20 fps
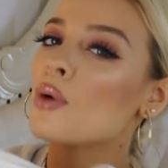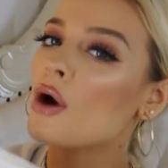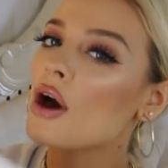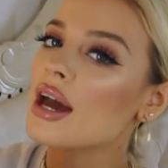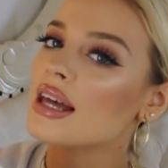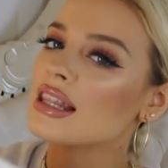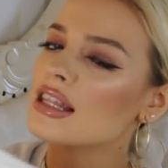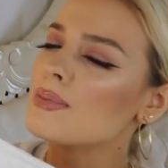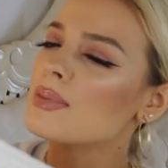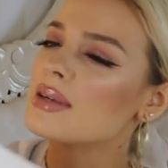were
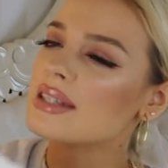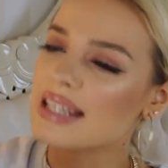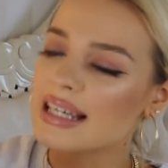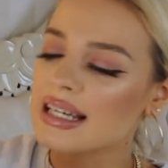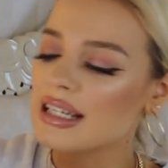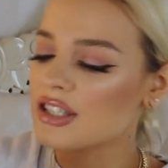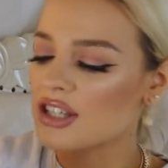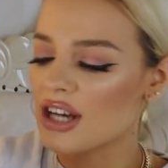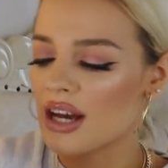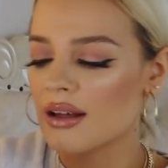in the
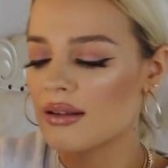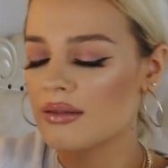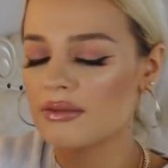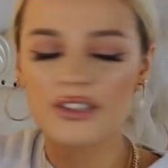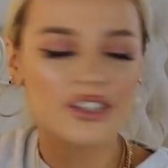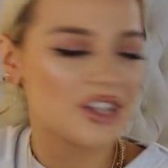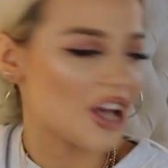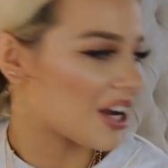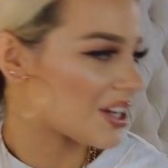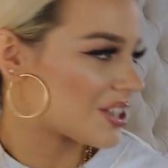petite
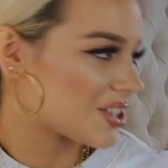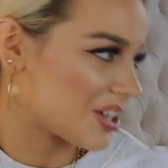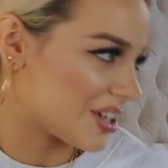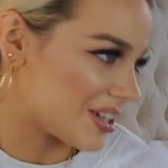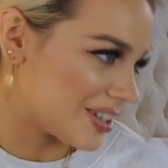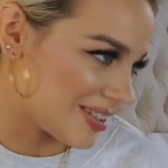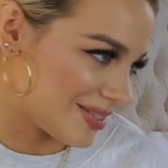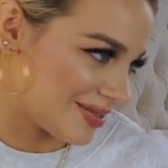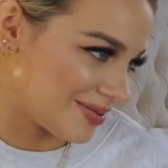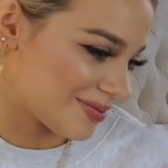
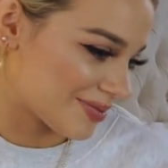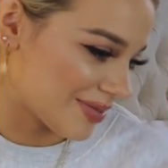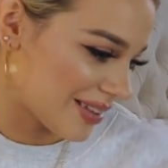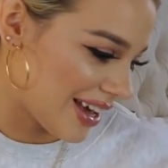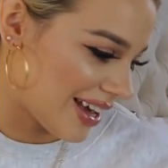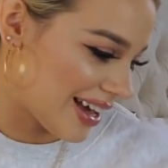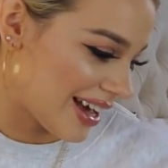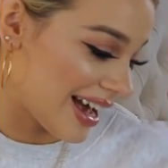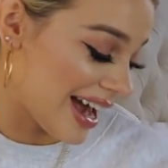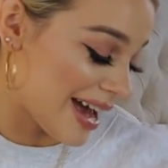section.
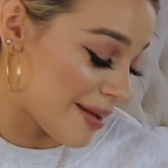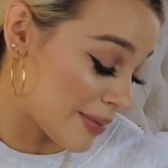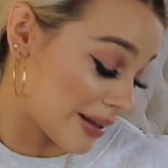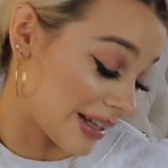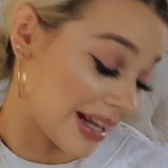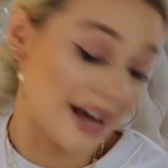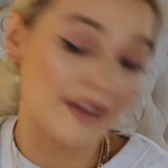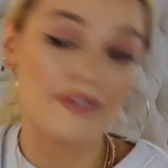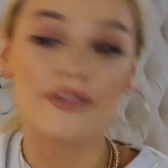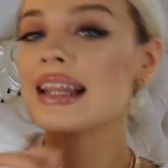I hate my
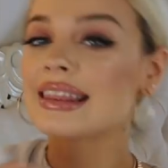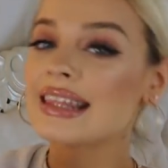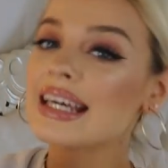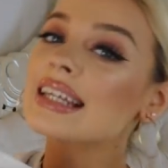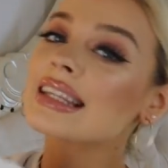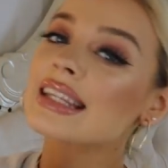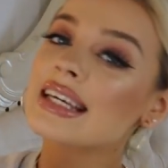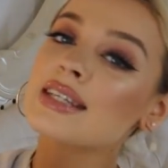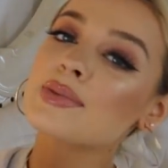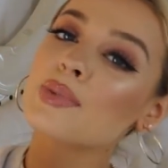life. I
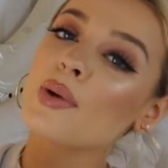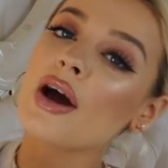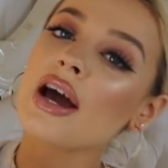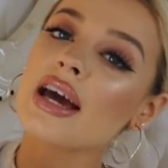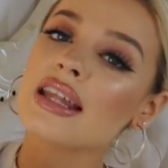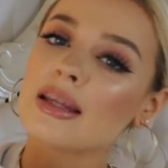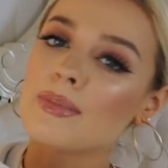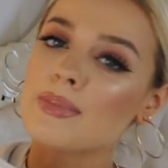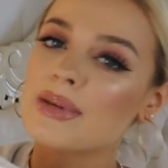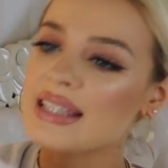think these were
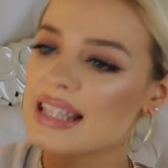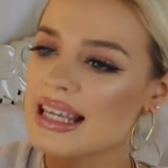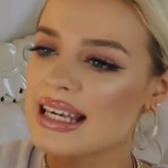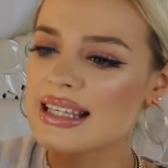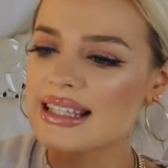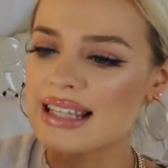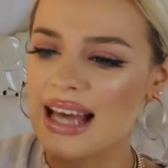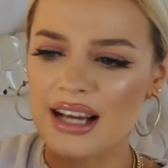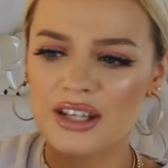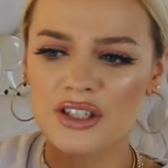in the
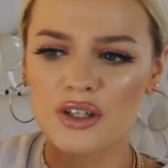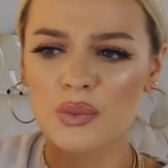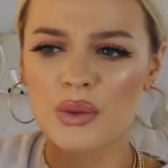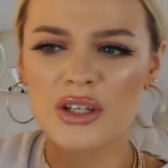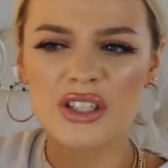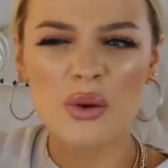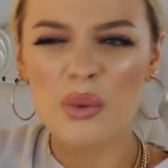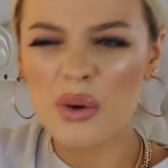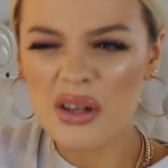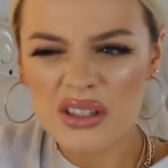petite section,
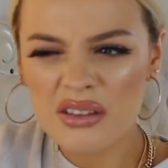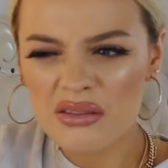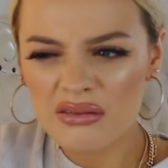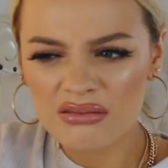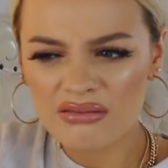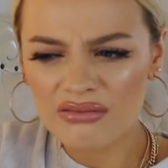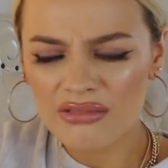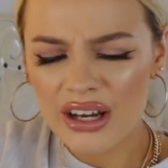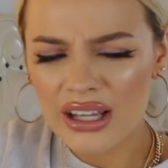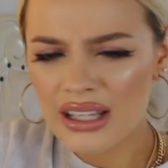which I
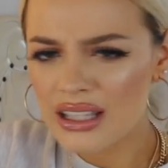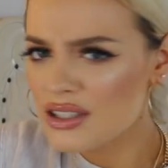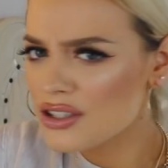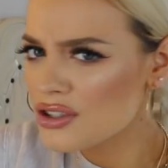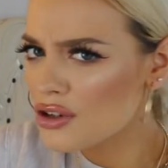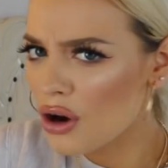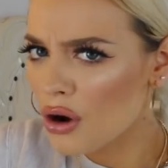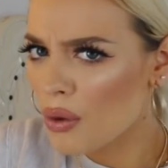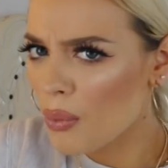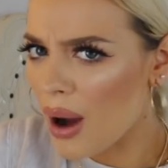wasn't really
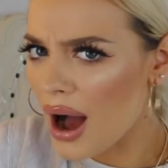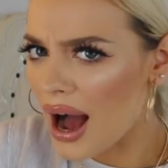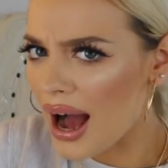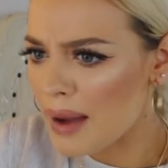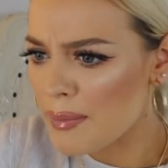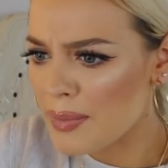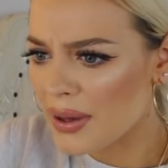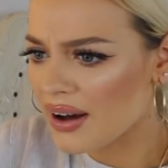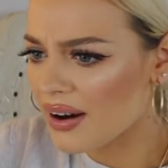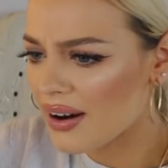sure
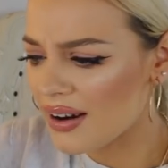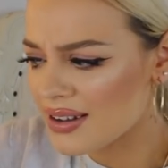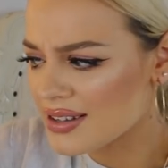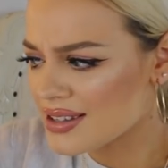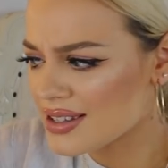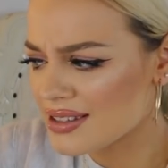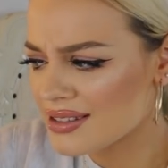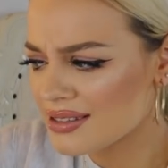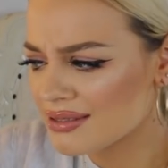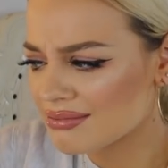why,
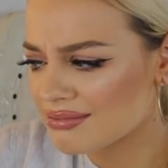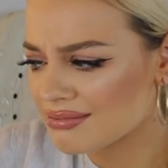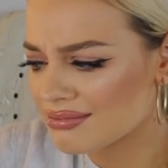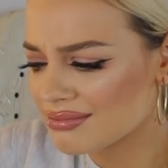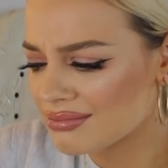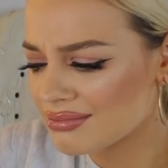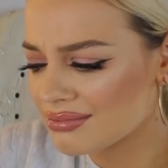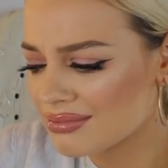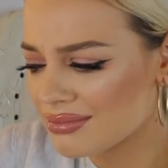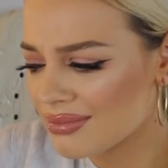because
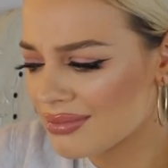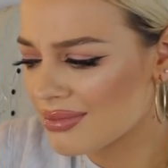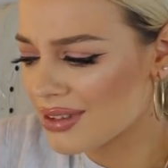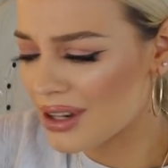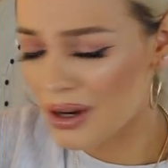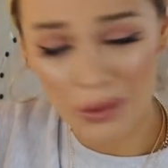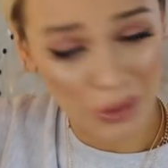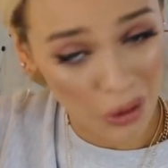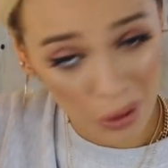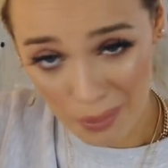
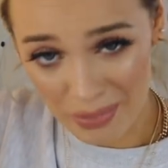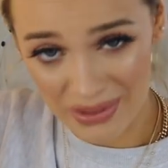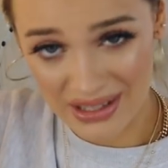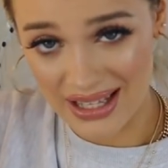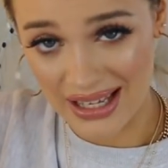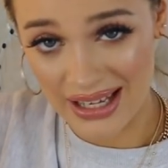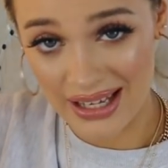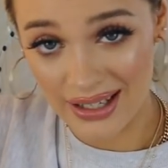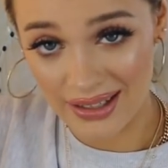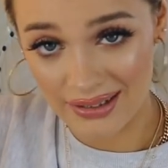they don't look
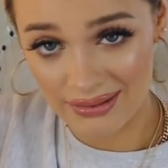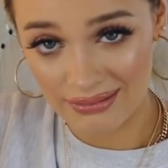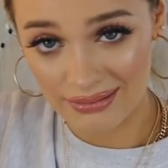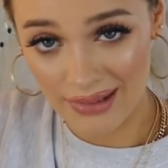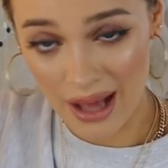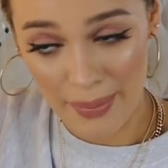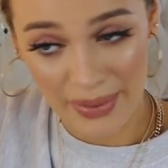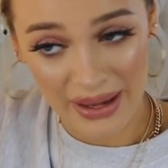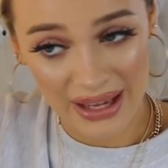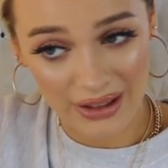petite.
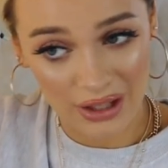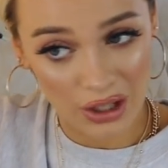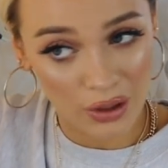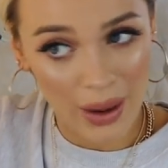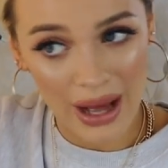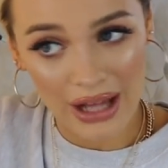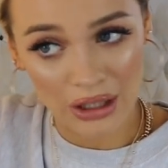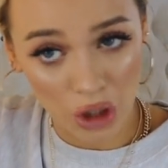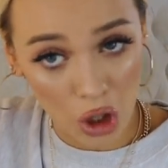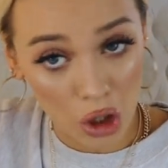I mean, they're
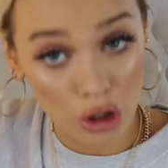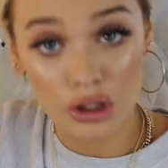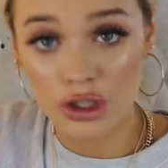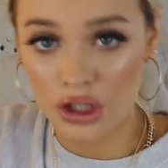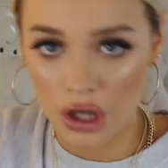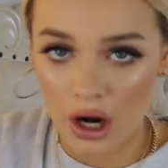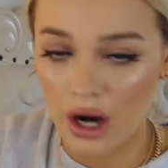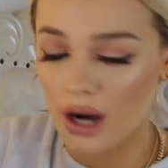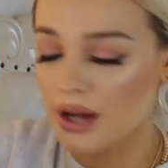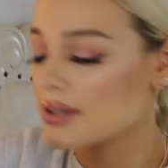quite long
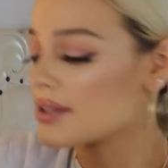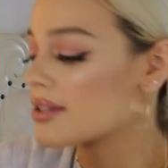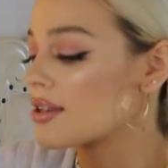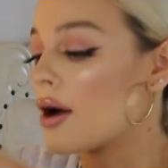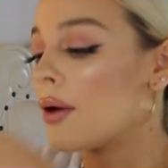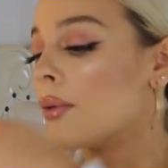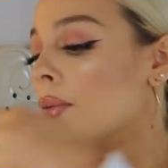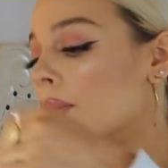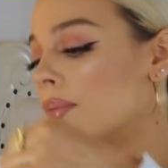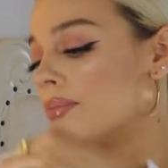shorts,
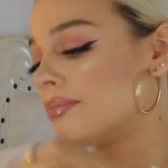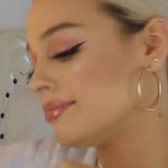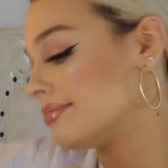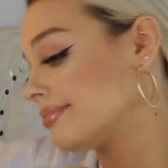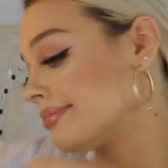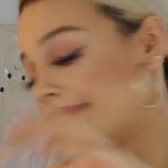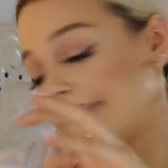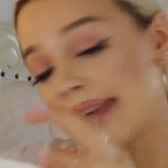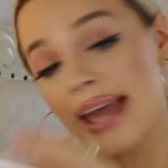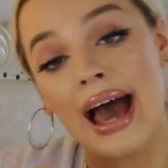so
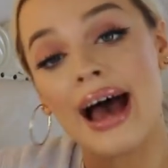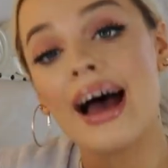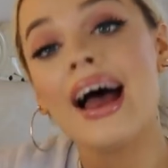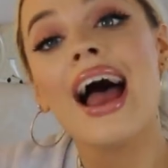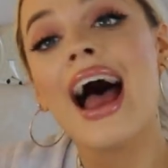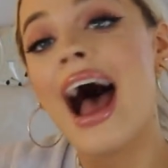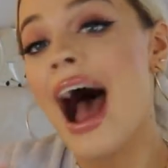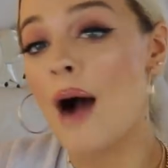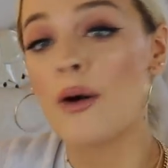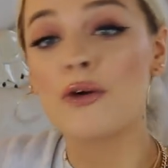yeah,
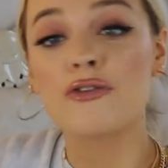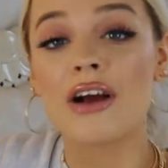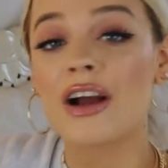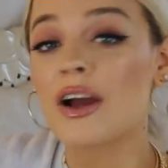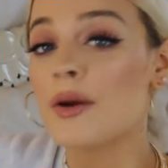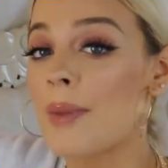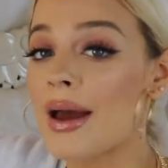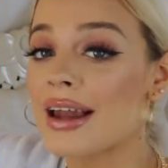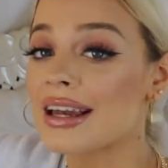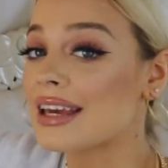I would
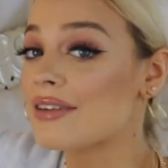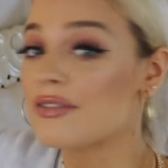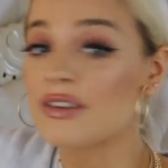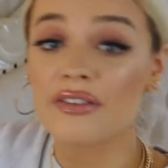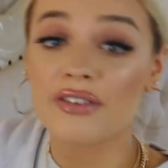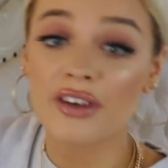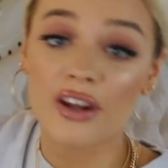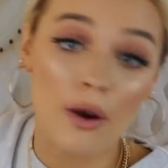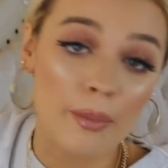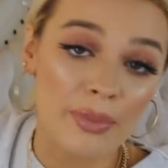recommend even
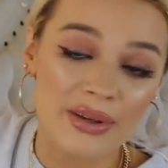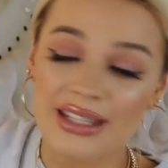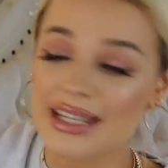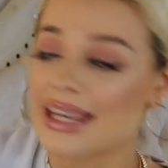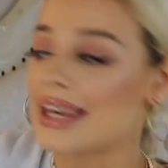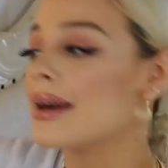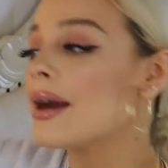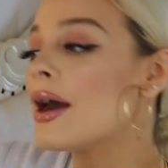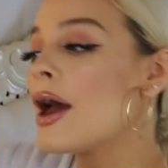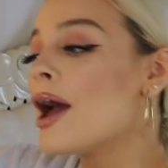if you're not
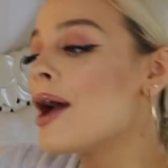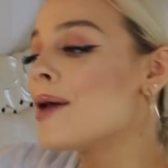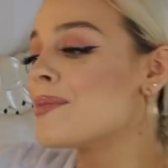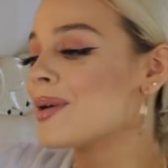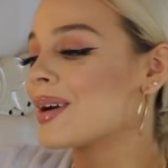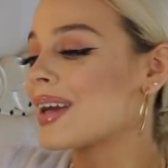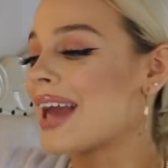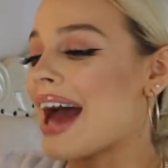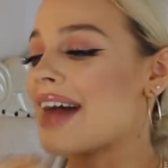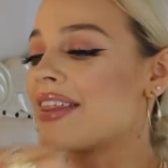petite.
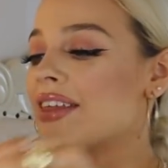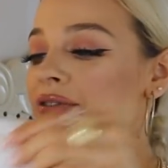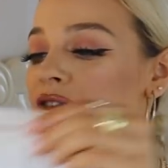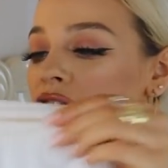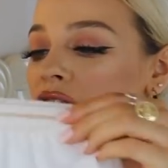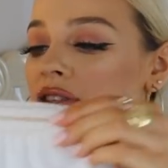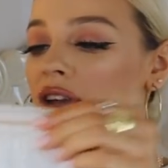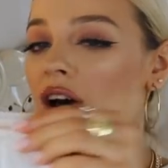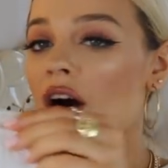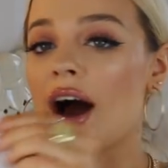But yeah, they've
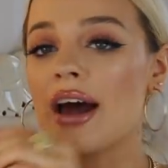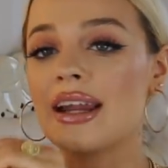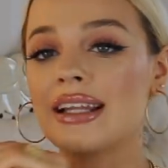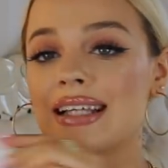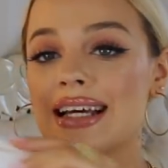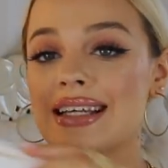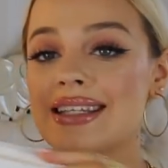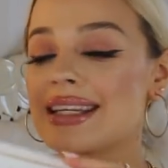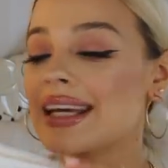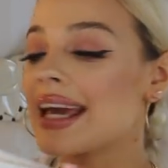just got an
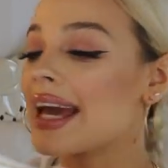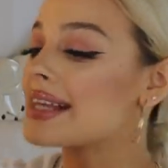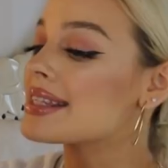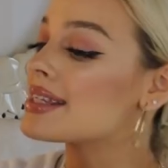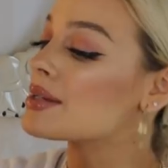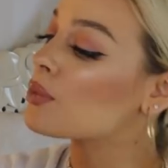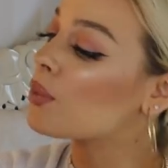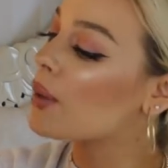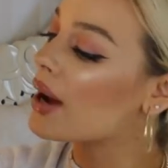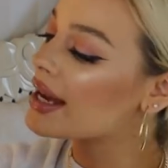
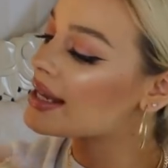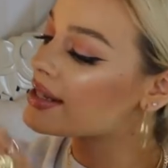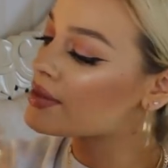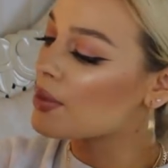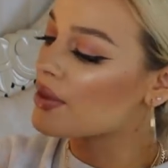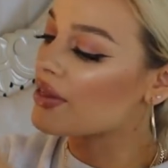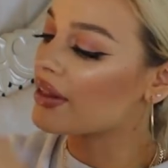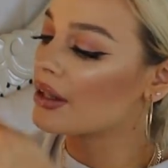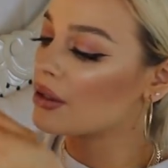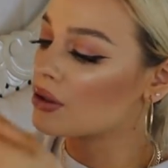elasticated waist
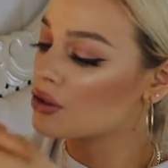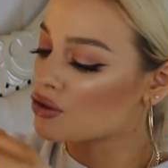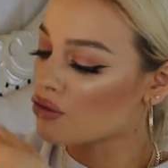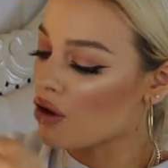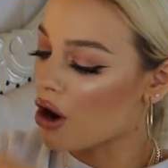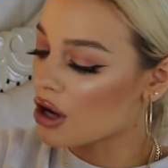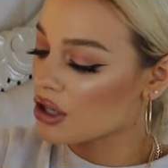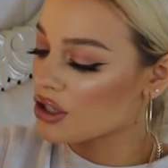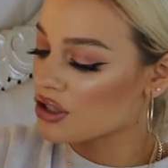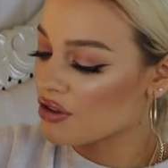with a little
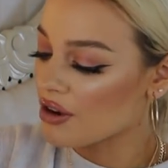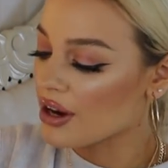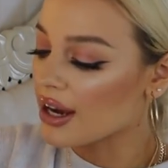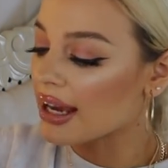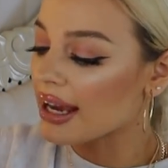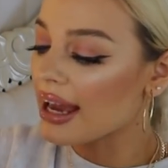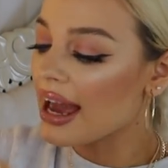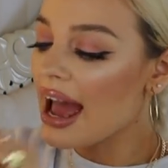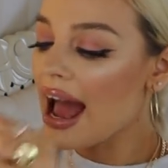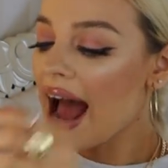
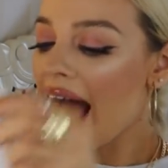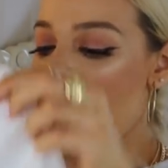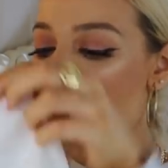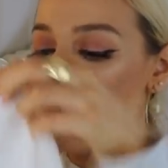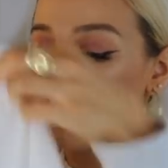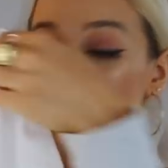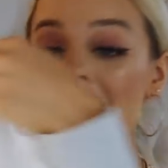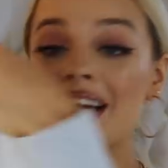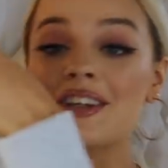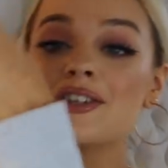drawstring,
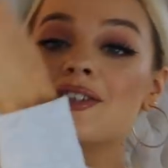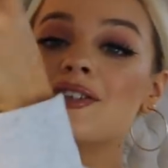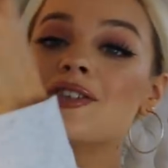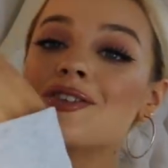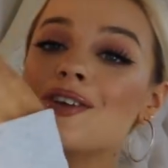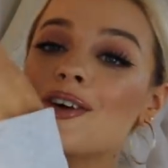and they're just